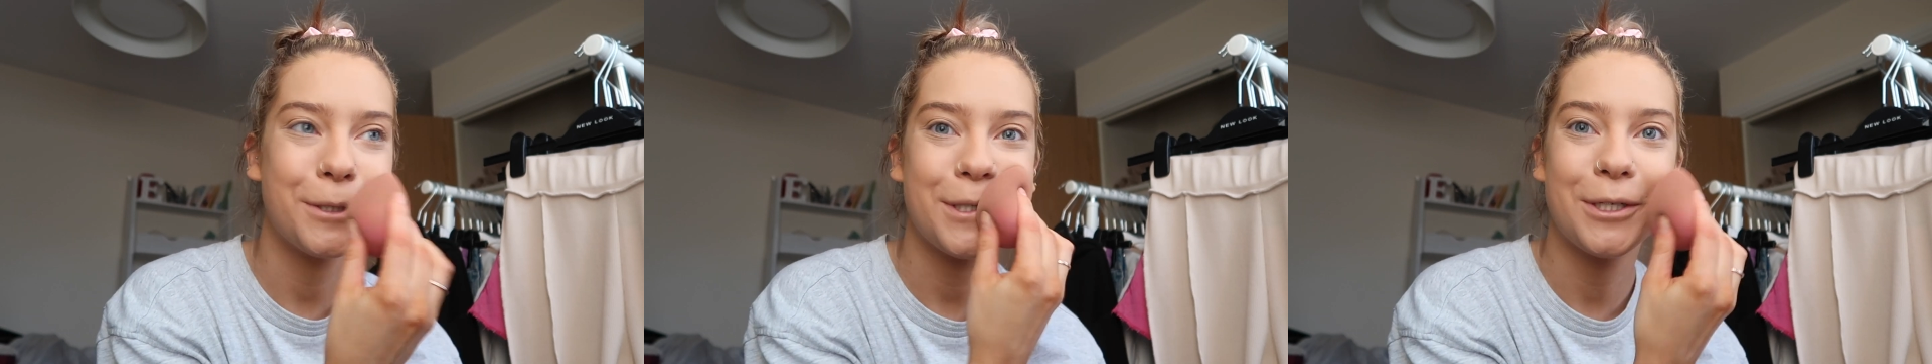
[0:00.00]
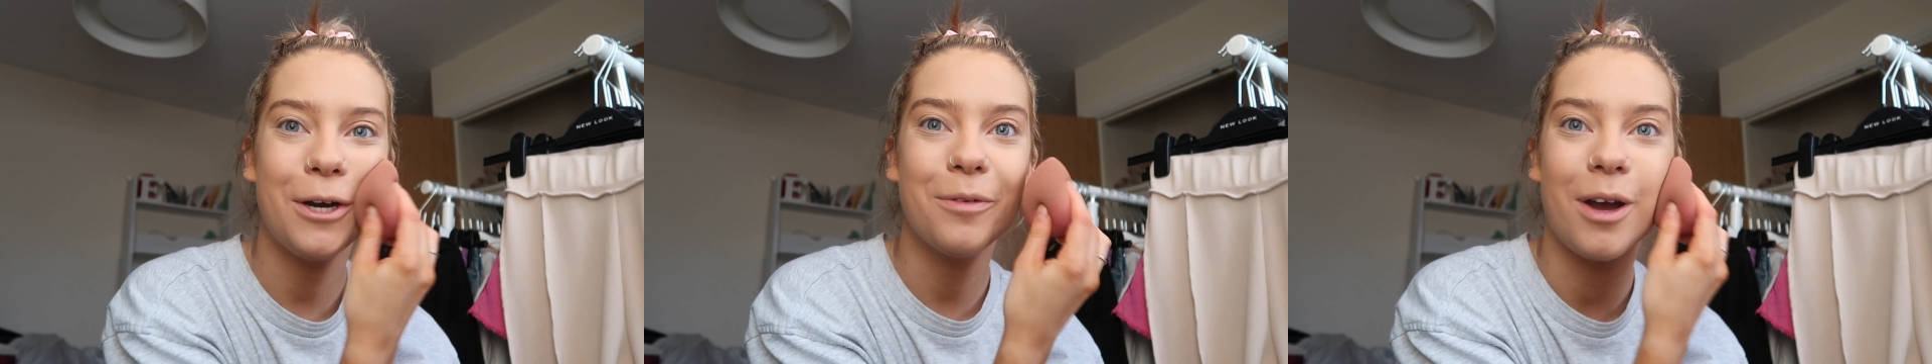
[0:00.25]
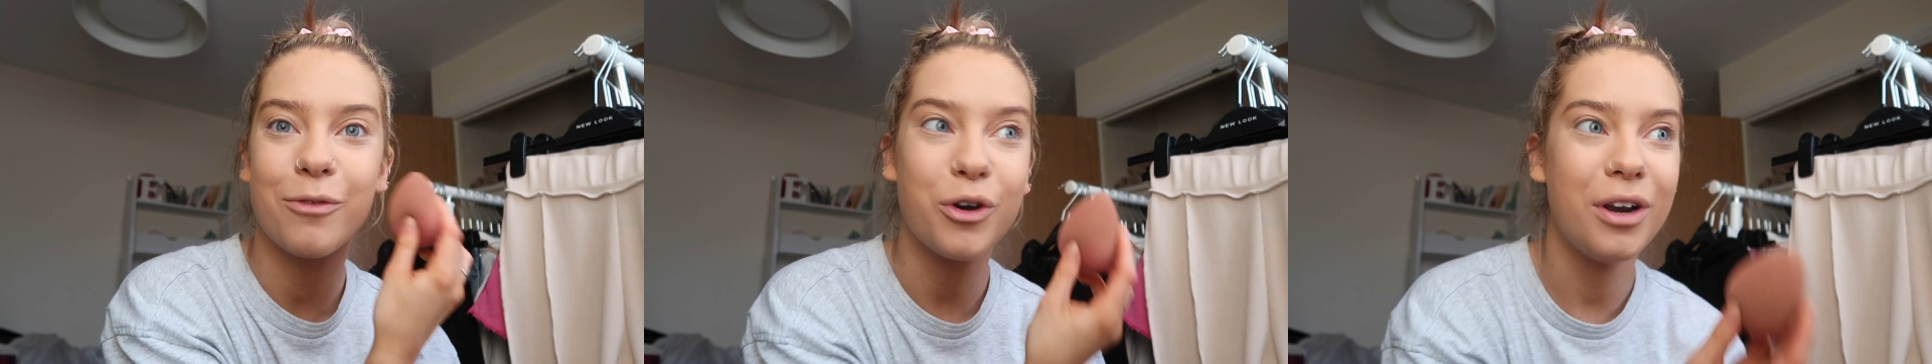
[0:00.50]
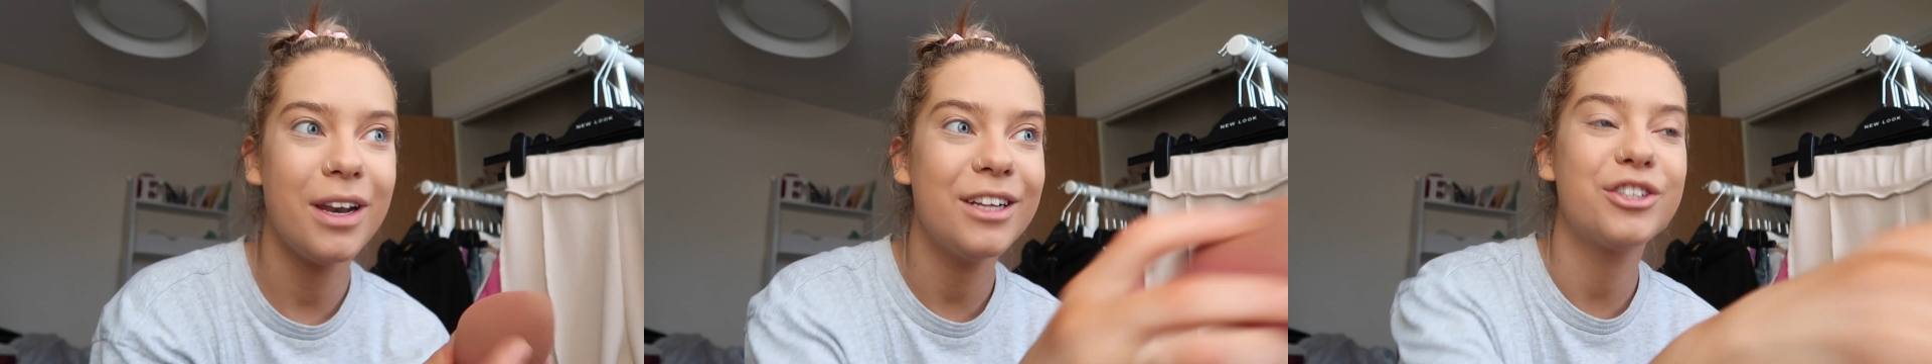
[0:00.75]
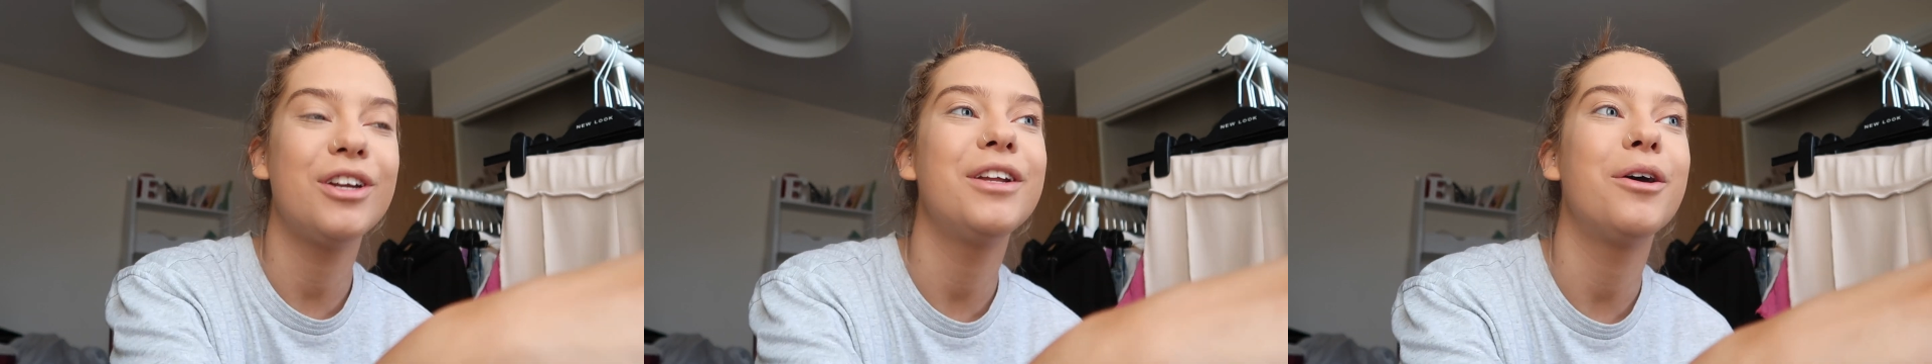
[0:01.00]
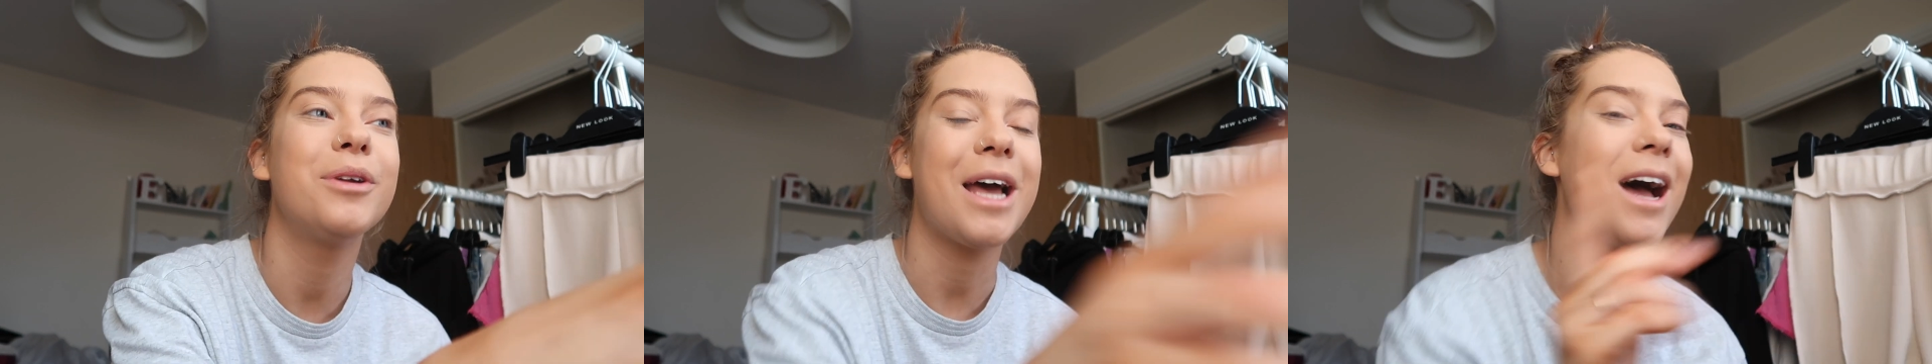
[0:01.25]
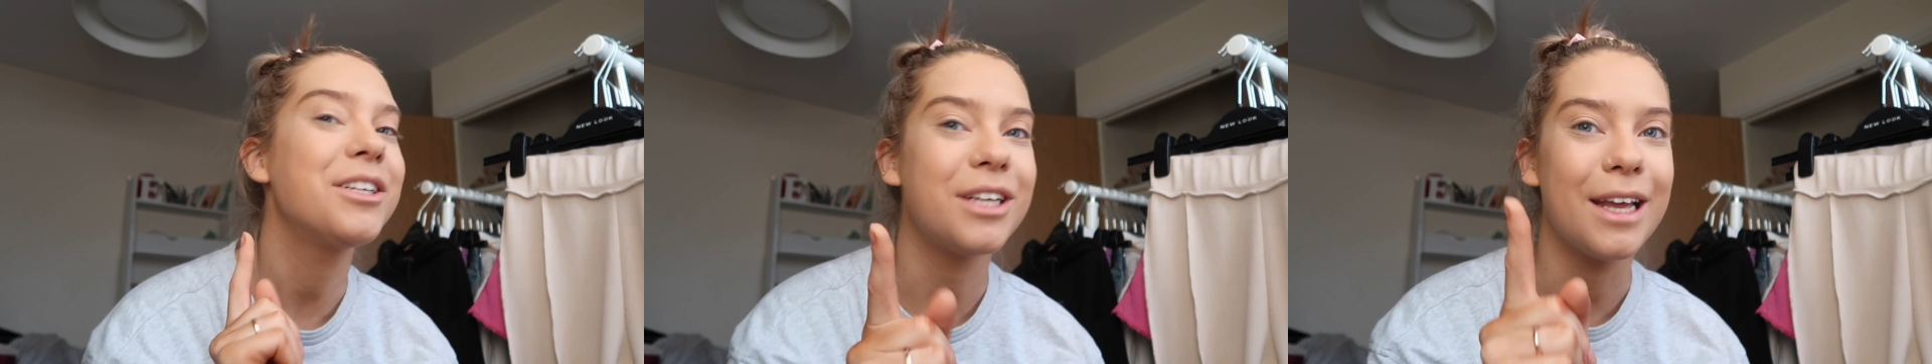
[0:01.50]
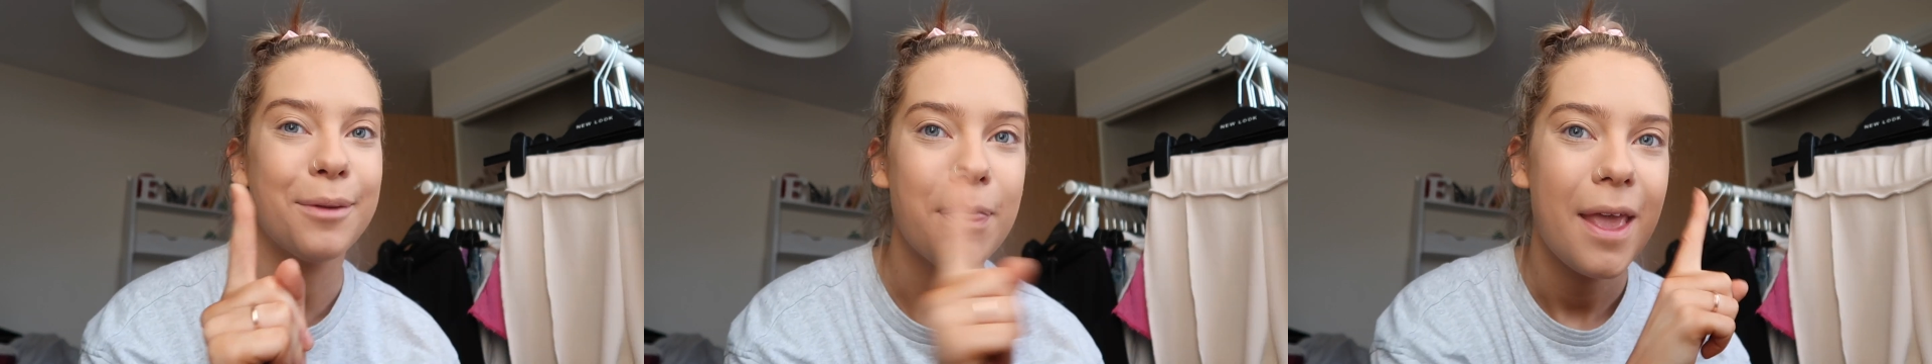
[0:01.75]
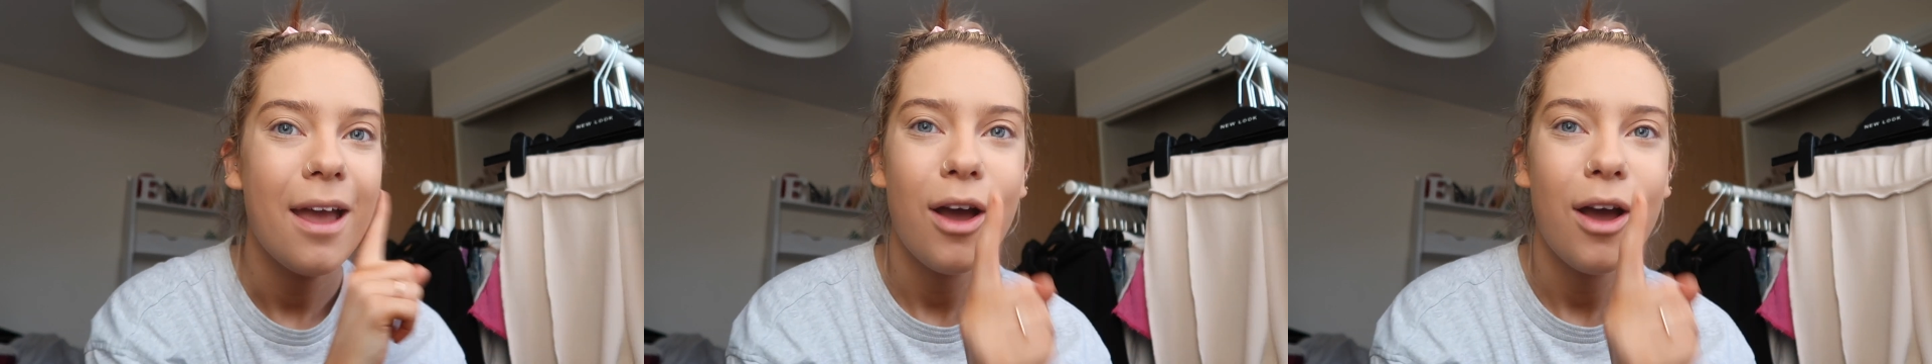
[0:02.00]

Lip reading: what she got me. I've got literally no idea. Actually,